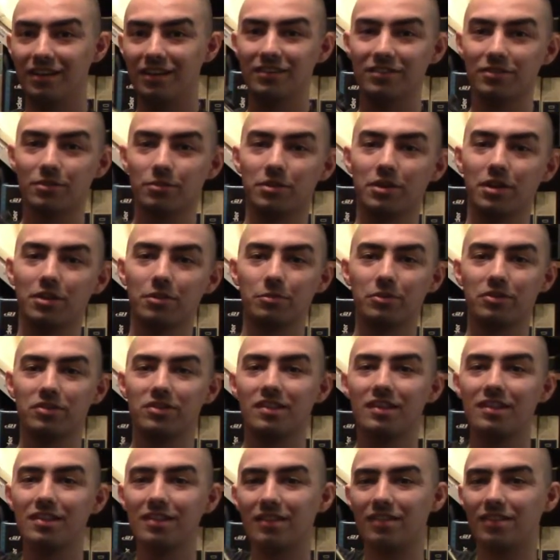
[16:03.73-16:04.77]
So, in other words,
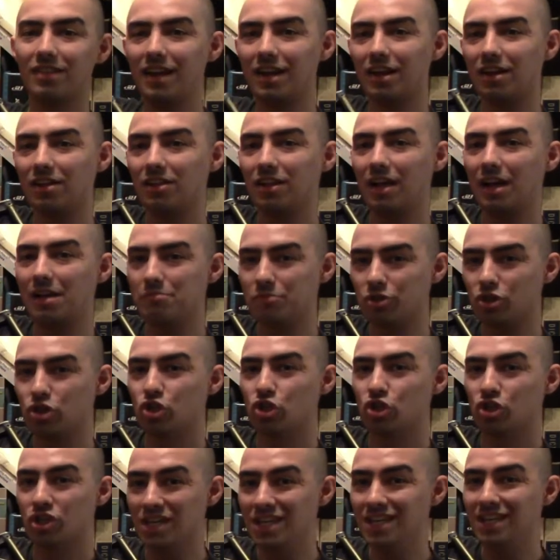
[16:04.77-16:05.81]
this is like a light
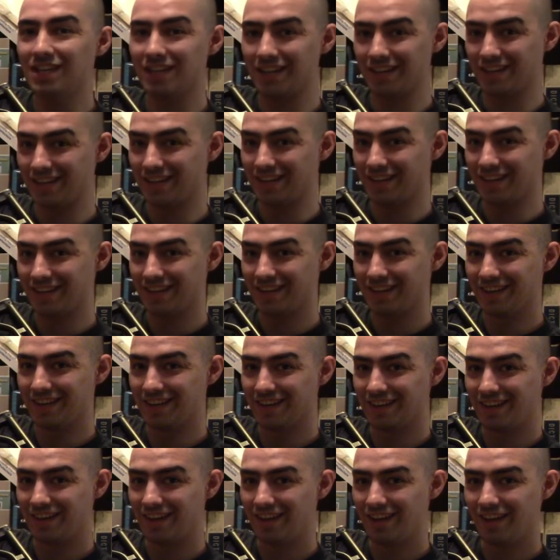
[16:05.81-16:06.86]
machine gun.
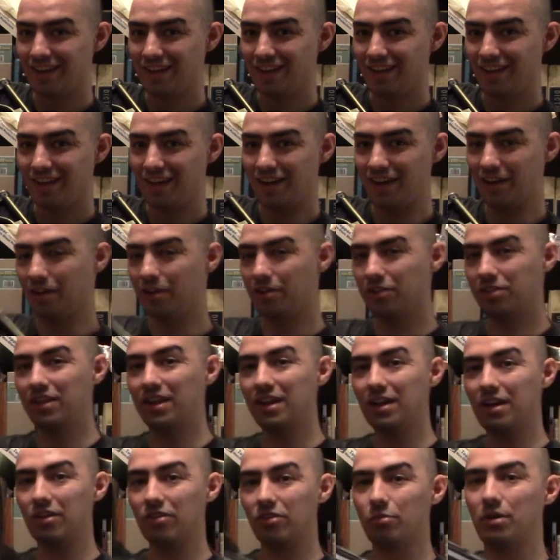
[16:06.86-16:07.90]
Another
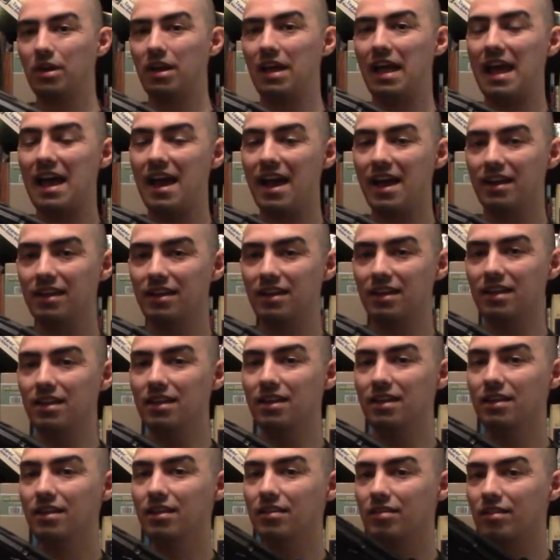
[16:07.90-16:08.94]
thing I also want to add
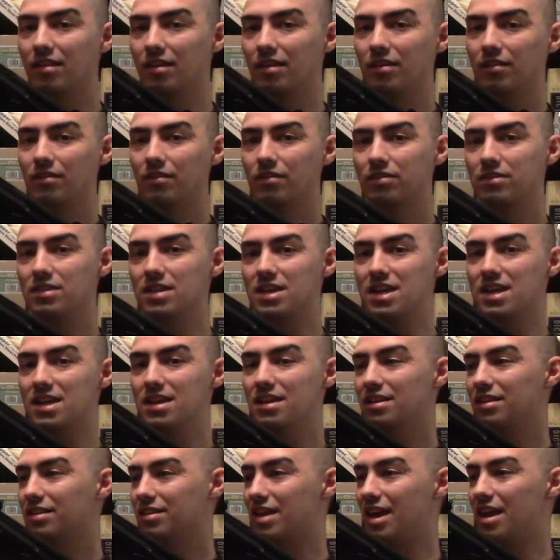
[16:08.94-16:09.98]
is the
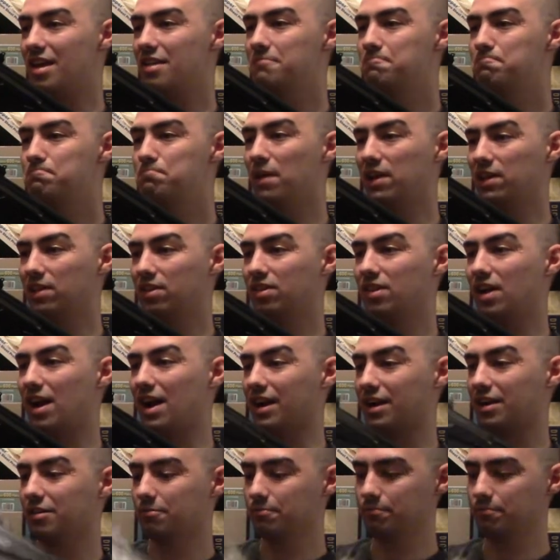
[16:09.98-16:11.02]
said buttstock.